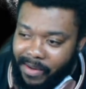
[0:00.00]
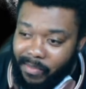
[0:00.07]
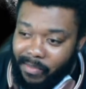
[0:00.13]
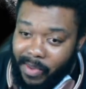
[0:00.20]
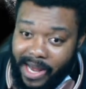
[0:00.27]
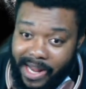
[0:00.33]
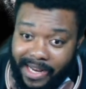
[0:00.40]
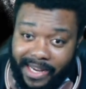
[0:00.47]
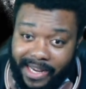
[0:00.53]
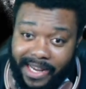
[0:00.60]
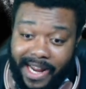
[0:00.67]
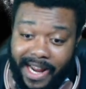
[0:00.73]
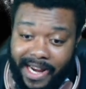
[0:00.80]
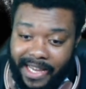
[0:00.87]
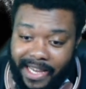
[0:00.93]
but
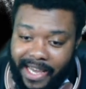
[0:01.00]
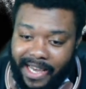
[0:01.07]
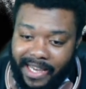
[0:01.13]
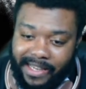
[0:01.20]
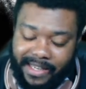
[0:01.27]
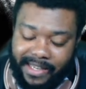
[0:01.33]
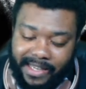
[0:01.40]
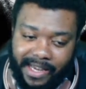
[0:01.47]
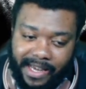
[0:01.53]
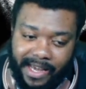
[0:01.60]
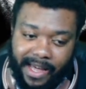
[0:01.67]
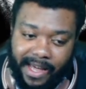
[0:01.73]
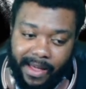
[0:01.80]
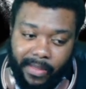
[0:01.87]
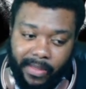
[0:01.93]
in any case,
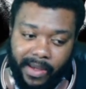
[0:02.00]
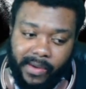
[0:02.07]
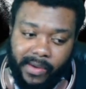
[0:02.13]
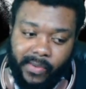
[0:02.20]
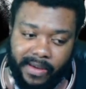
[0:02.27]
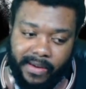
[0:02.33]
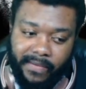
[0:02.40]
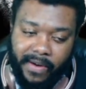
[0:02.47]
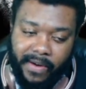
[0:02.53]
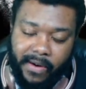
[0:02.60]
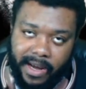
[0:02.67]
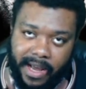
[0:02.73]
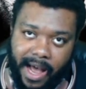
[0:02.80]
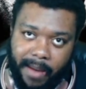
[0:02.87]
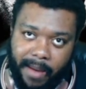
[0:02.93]
this was a
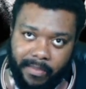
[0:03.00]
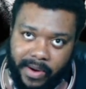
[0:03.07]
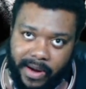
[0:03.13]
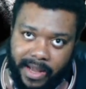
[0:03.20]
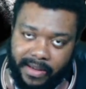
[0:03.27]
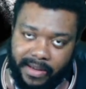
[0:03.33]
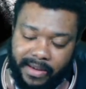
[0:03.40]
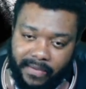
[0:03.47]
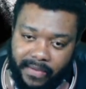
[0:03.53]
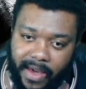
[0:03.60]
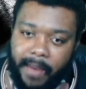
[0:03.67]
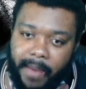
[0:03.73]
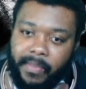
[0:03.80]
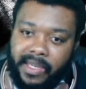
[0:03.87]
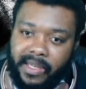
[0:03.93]
very comprehensive
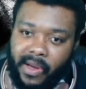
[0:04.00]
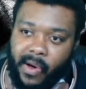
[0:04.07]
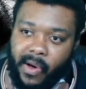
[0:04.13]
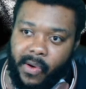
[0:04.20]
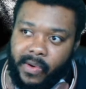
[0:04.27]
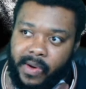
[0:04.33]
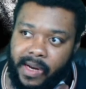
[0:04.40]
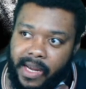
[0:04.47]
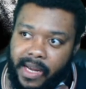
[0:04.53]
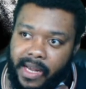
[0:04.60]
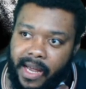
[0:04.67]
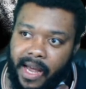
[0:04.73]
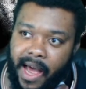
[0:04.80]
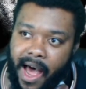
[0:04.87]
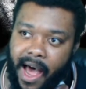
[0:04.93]
episode.
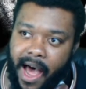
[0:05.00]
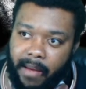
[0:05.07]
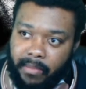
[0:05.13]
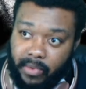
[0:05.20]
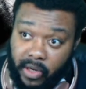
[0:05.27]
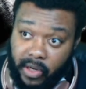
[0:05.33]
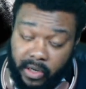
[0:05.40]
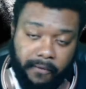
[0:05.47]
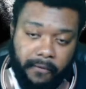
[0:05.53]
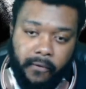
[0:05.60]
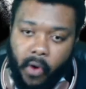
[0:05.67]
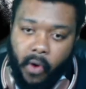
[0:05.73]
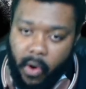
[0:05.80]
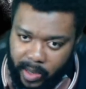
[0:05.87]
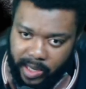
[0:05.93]
Um, just
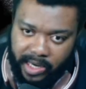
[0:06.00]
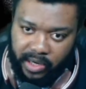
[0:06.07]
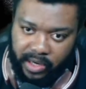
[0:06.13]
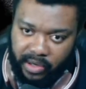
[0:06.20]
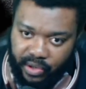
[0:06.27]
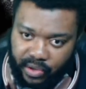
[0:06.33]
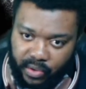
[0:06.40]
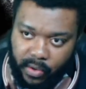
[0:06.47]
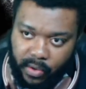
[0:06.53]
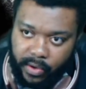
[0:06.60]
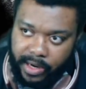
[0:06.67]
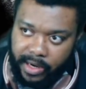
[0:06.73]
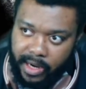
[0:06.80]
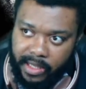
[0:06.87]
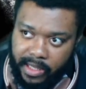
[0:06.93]
forward in the
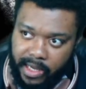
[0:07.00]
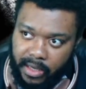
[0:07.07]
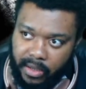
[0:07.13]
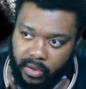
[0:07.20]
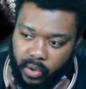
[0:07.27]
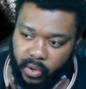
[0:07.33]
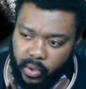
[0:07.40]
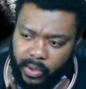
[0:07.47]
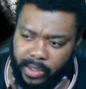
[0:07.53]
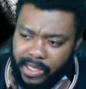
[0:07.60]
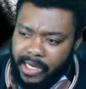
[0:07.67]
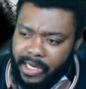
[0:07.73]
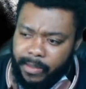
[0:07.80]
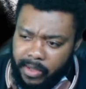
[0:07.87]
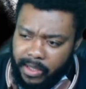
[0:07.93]
story, nothing too
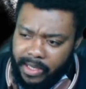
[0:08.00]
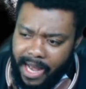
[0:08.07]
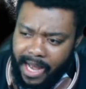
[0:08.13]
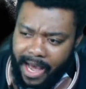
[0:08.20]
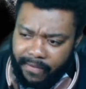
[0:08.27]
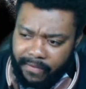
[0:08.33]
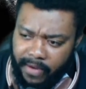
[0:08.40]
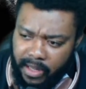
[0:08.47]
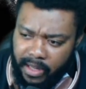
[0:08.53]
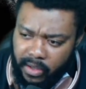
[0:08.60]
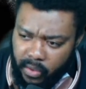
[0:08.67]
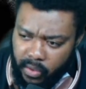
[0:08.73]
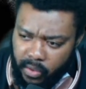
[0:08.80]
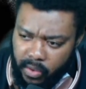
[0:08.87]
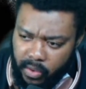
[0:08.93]
deep to dive
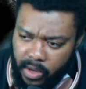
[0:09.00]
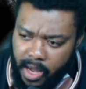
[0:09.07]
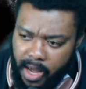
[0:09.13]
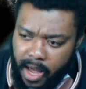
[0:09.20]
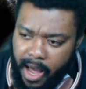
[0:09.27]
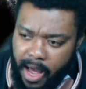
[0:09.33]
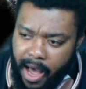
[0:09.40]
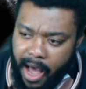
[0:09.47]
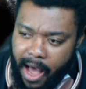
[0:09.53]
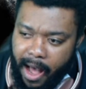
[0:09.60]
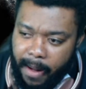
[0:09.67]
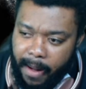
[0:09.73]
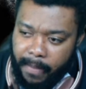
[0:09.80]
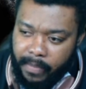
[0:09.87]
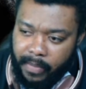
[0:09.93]
into.
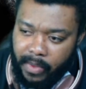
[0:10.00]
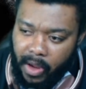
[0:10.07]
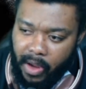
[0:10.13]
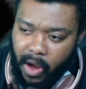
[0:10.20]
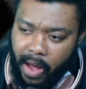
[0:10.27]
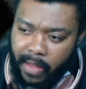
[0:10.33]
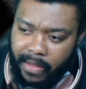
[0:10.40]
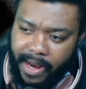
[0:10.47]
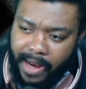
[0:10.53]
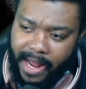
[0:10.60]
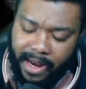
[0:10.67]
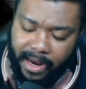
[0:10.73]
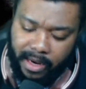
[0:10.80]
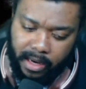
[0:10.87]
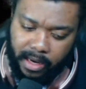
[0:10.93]
Um, other
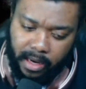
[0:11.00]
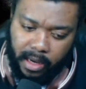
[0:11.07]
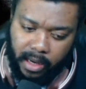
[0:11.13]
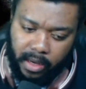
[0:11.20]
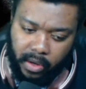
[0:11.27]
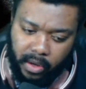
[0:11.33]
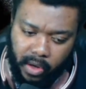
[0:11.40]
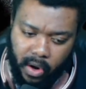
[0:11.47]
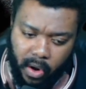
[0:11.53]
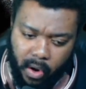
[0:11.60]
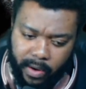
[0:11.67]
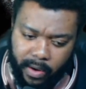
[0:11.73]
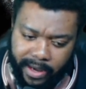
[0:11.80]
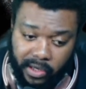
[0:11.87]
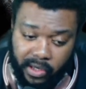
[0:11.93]
than you
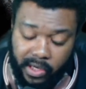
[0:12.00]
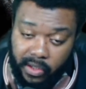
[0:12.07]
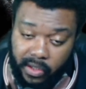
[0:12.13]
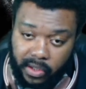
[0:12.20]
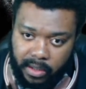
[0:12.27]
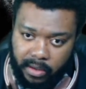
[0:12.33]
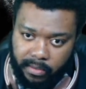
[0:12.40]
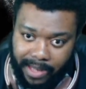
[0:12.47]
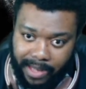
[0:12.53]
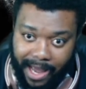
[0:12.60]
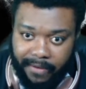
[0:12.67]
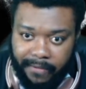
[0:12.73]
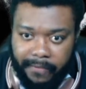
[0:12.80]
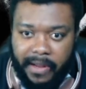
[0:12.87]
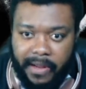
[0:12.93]
know just
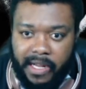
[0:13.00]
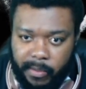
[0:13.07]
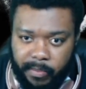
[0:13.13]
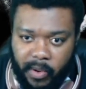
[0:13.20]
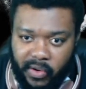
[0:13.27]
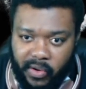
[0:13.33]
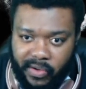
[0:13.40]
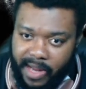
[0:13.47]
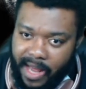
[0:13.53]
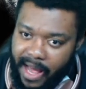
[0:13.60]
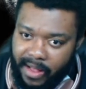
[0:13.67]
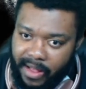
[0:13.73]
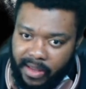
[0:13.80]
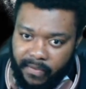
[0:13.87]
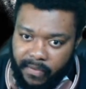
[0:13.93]
like Flint's
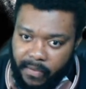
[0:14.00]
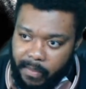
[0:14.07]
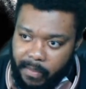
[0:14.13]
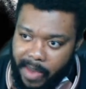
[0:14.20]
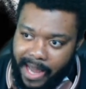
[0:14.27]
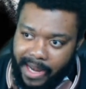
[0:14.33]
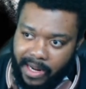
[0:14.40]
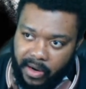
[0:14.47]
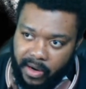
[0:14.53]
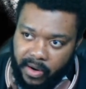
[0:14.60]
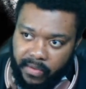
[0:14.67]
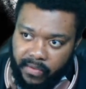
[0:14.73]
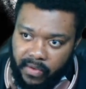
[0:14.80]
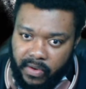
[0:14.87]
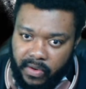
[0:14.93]
personality from back in the
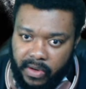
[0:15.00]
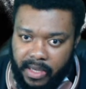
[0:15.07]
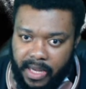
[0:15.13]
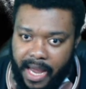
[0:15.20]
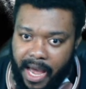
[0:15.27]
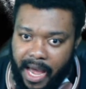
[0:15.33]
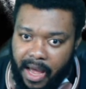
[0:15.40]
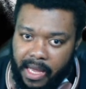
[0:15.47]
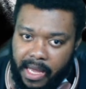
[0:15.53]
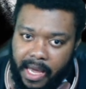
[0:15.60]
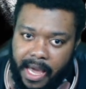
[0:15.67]
day versus now